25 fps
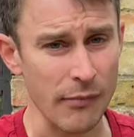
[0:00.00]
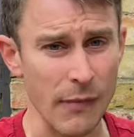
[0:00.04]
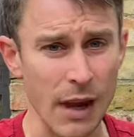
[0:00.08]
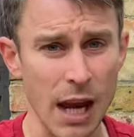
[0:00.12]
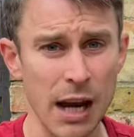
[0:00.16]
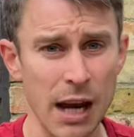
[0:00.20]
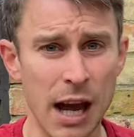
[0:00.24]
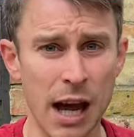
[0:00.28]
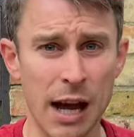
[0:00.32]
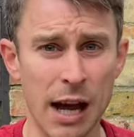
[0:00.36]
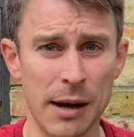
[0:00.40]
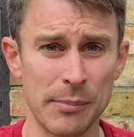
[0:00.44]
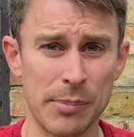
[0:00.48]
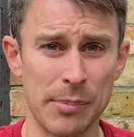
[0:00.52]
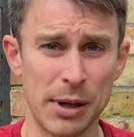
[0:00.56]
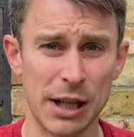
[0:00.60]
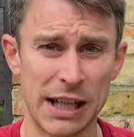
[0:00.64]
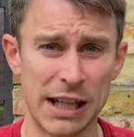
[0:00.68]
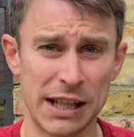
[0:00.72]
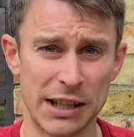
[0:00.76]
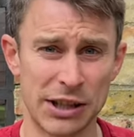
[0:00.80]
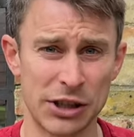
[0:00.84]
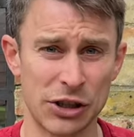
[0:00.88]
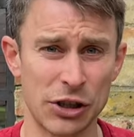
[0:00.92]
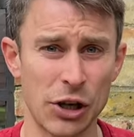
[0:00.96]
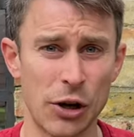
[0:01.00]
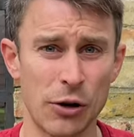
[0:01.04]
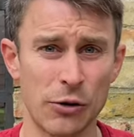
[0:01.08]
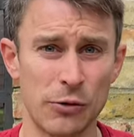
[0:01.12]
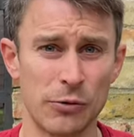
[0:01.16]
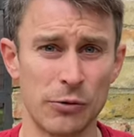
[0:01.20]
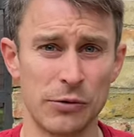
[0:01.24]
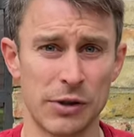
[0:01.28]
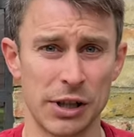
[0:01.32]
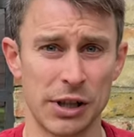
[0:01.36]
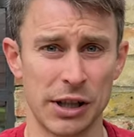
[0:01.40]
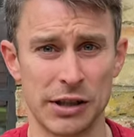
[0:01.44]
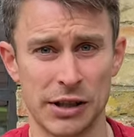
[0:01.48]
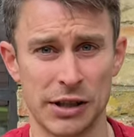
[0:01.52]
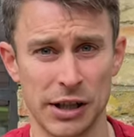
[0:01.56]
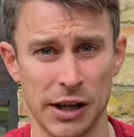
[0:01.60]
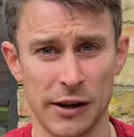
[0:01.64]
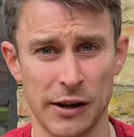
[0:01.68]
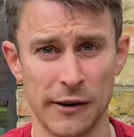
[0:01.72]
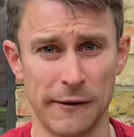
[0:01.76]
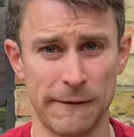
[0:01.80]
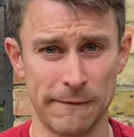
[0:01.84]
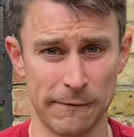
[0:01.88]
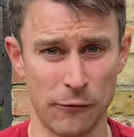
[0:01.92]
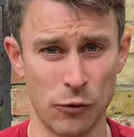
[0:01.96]
but it's sold as
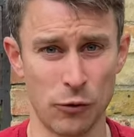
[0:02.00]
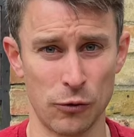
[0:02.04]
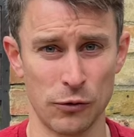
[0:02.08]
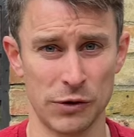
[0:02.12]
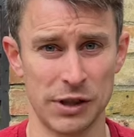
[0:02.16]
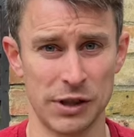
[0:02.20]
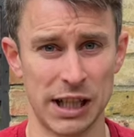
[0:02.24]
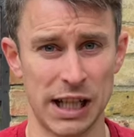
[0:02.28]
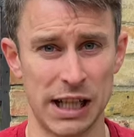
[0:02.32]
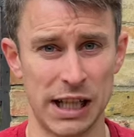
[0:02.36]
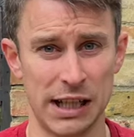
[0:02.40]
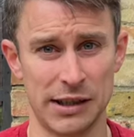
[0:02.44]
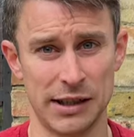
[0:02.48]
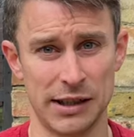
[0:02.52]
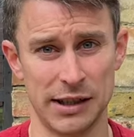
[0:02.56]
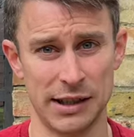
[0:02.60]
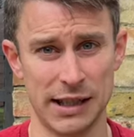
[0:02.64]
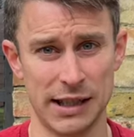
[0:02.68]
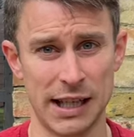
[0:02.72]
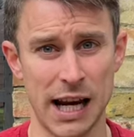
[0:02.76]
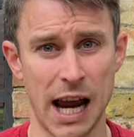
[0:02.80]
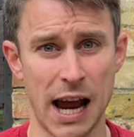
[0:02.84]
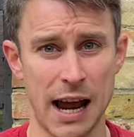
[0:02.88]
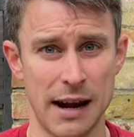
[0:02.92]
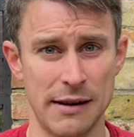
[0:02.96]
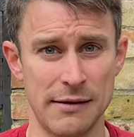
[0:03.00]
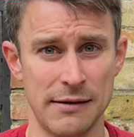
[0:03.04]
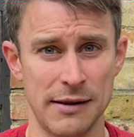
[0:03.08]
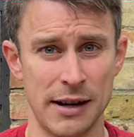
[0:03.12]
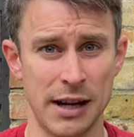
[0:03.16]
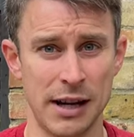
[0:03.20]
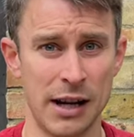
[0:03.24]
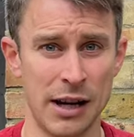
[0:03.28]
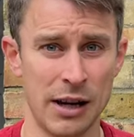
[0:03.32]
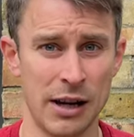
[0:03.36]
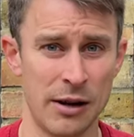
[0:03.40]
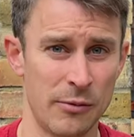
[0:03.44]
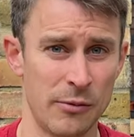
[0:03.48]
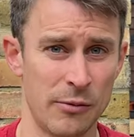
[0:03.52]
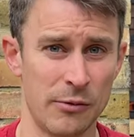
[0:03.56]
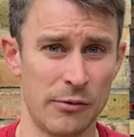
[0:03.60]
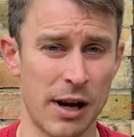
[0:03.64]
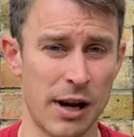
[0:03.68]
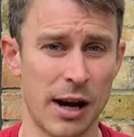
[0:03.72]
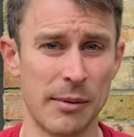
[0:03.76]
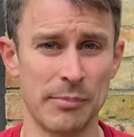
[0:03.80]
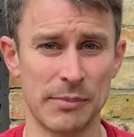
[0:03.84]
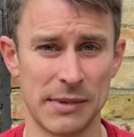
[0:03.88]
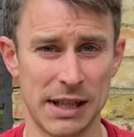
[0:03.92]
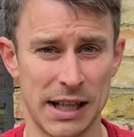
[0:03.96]
a four season tent. We'll
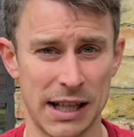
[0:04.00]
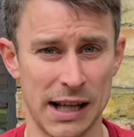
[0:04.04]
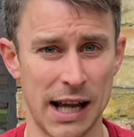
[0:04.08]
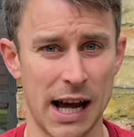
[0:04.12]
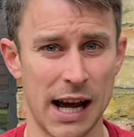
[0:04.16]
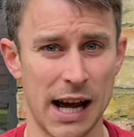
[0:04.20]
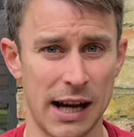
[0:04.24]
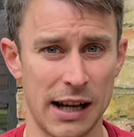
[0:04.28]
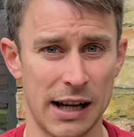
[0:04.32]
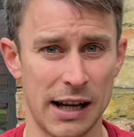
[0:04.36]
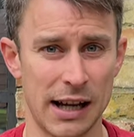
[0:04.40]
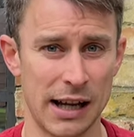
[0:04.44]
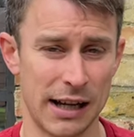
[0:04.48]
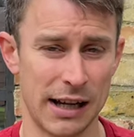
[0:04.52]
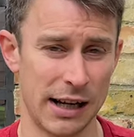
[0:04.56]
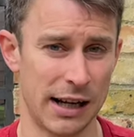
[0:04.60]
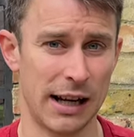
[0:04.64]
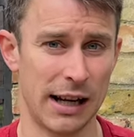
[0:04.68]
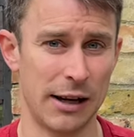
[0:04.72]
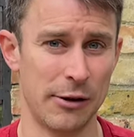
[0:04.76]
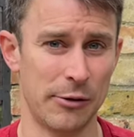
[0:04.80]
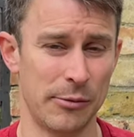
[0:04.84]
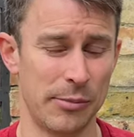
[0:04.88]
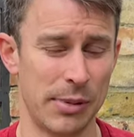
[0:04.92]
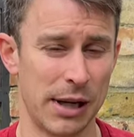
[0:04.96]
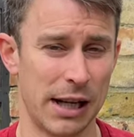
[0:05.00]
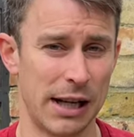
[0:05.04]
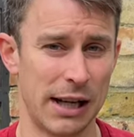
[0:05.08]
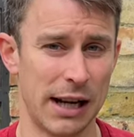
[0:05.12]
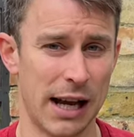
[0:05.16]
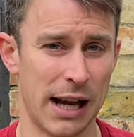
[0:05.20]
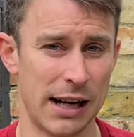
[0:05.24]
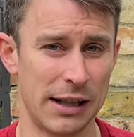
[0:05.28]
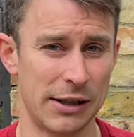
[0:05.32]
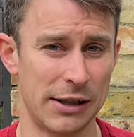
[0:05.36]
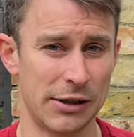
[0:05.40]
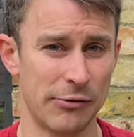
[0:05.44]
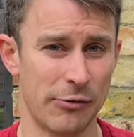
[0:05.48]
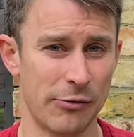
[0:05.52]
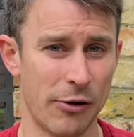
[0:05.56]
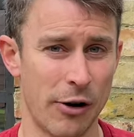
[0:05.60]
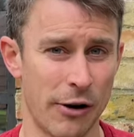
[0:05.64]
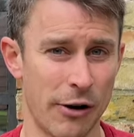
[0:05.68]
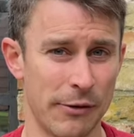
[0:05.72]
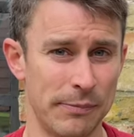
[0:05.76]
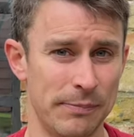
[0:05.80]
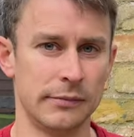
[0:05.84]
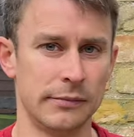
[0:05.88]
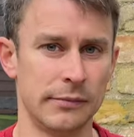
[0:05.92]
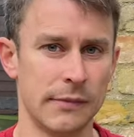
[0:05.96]
come to that a little bit later
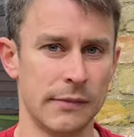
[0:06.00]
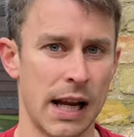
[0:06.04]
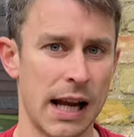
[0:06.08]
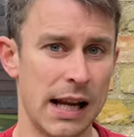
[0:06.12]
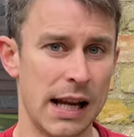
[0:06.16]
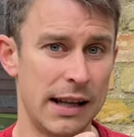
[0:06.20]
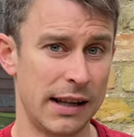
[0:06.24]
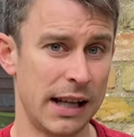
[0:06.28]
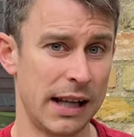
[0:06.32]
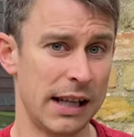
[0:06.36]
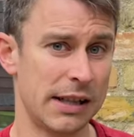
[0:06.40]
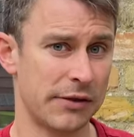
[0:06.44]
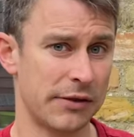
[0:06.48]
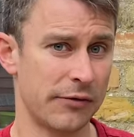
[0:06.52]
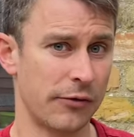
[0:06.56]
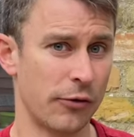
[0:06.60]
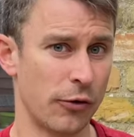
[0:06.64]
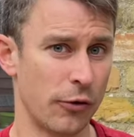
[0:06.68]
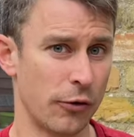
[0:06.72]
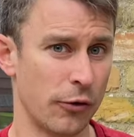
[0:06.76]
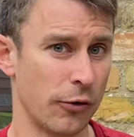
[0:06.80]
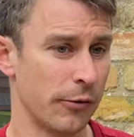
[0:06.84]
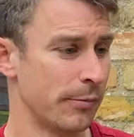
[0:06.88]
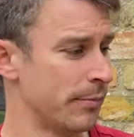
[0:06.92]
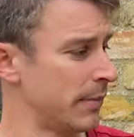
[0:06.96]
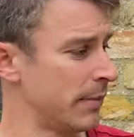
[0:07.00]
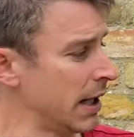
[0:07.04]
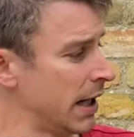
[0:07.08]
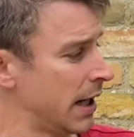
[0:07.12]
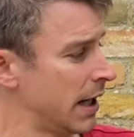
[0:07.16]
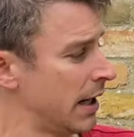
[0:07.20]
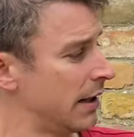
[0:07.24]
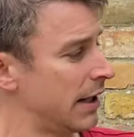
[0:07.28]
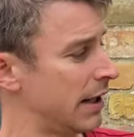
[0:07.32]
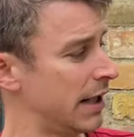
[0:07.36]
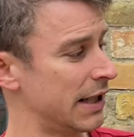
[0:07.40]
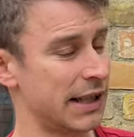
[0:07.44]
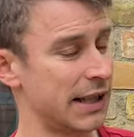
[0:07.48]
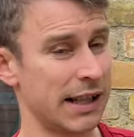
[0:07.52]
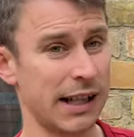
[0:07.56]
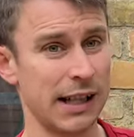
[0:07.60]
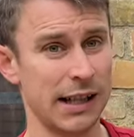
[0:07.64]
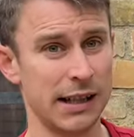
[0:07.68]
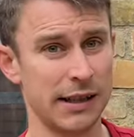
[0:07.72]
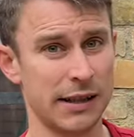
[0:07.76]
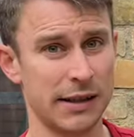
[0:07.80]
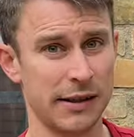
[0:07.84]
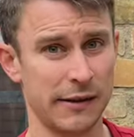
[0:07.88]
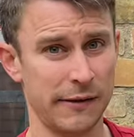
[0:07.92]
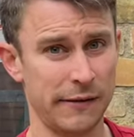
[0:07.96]
on. In this form, this
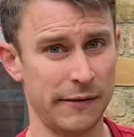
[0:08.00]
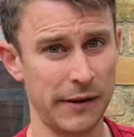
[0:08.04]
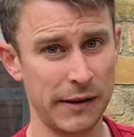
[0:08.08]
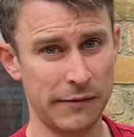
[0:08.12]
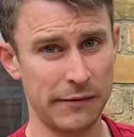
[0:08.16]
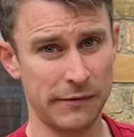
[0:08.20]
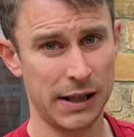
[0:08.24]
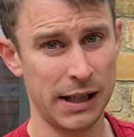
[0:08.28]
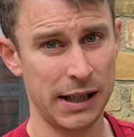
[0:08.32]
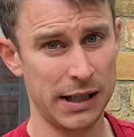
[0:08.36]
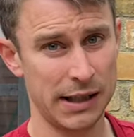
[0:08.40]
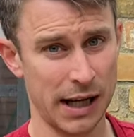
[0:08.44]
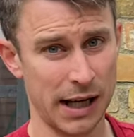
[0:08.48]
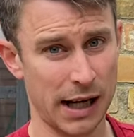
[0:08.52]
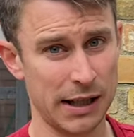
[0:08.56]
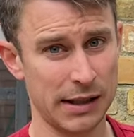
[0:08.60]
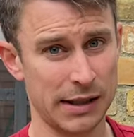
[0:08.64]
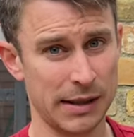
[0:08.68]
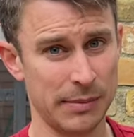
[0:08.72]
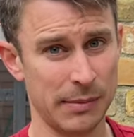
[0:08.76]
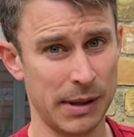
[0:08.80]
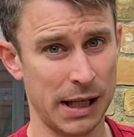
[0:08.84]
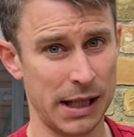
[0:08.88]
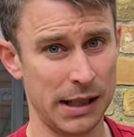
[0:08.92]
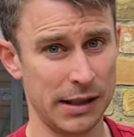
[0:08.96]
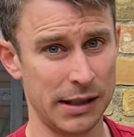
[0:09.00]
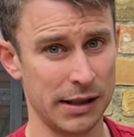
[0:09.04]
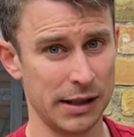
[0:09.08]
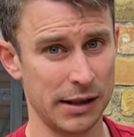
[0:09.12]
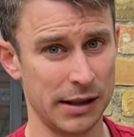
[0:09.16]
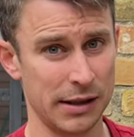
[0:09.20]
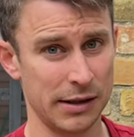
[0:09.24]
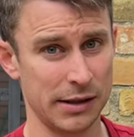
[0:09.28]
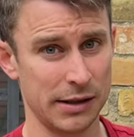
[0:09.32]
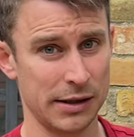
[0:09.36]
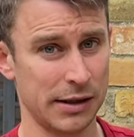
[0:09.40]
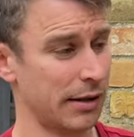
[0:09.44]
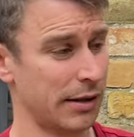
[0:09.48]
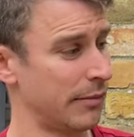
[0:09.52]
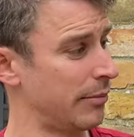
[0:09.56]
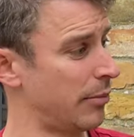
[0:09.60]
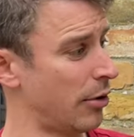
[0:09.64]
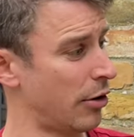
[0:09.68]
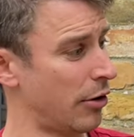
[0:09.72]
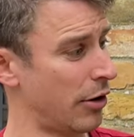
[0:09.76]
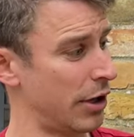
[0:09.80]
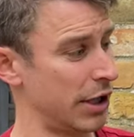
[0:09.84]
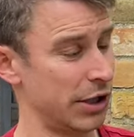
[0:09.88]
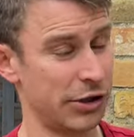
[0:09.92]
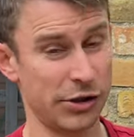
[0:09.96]
is 50 centimeters
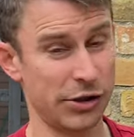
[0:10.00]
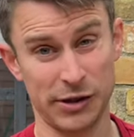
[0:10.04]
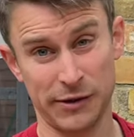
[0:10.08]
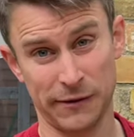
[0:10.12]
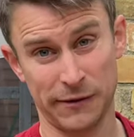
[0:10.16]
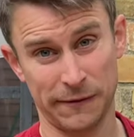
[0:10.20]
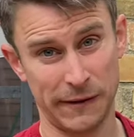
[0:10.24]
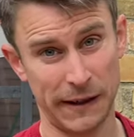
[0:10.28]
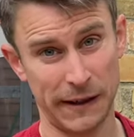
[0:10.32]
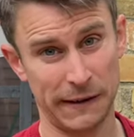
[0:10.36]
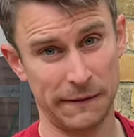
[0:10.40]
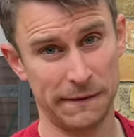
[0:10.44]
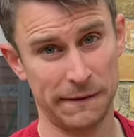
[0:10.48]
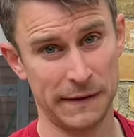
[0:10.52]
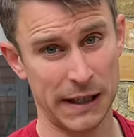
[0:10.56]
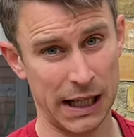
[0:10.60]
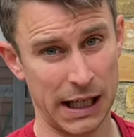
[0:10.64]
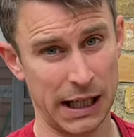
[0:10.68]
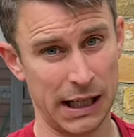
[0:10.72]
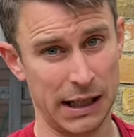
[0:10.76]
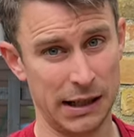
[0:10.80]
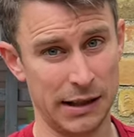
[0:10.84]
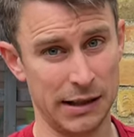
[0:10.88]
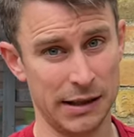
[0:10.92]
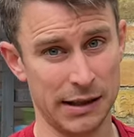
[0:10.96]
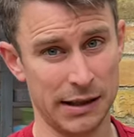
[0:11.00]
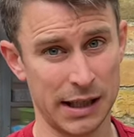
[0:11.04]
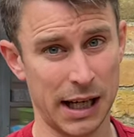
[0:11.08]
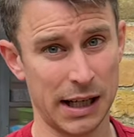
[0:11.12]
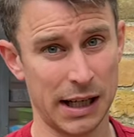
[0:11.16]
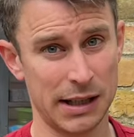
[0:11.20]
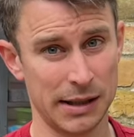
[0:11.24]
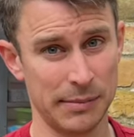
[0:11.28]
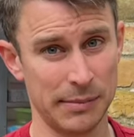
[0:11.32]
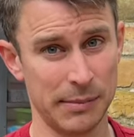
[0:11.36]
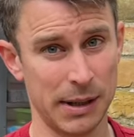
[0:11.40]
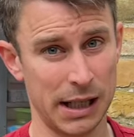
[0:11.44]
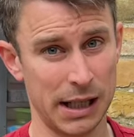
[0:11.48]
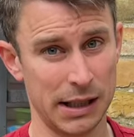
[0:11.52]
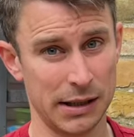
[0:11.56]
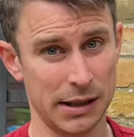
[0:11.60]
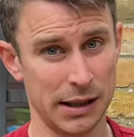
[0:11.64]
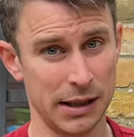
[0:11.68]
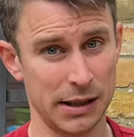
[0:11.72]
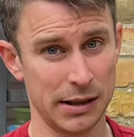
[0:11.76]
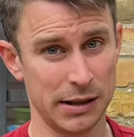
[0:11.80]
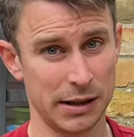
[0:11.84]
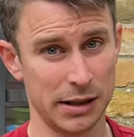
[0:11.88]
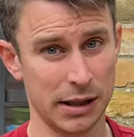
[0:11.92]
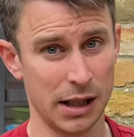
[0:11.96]
by just 15
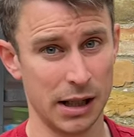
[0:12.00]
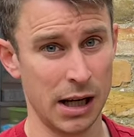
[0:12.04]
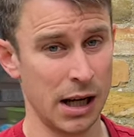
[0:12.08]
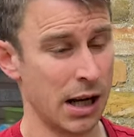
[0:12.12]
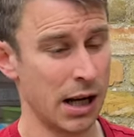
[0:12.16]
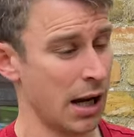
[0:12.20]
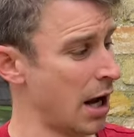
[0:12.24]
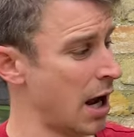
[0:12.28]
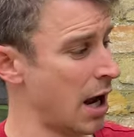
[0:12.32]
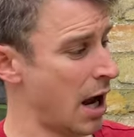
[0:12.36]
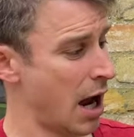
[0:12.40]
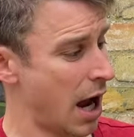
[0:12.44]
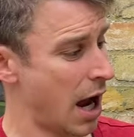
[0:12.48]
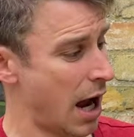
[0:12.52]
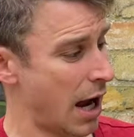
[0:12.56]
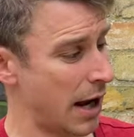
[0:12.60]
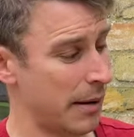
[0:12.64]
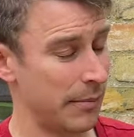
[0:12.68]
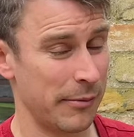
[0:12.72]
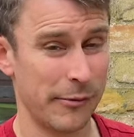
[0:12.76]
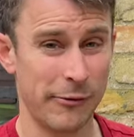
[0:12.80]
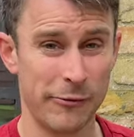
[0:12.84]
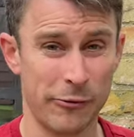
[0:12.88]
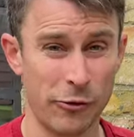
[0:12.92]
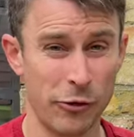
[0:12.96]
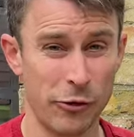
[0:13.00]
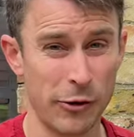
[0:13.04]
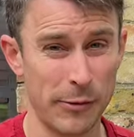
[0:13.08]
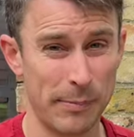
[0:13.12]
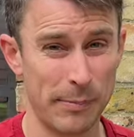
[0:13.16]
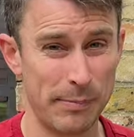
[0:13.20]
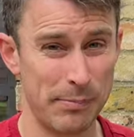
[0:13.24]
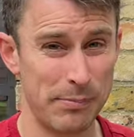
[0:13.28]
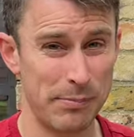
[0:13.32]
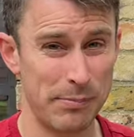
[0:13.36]
centimeters for a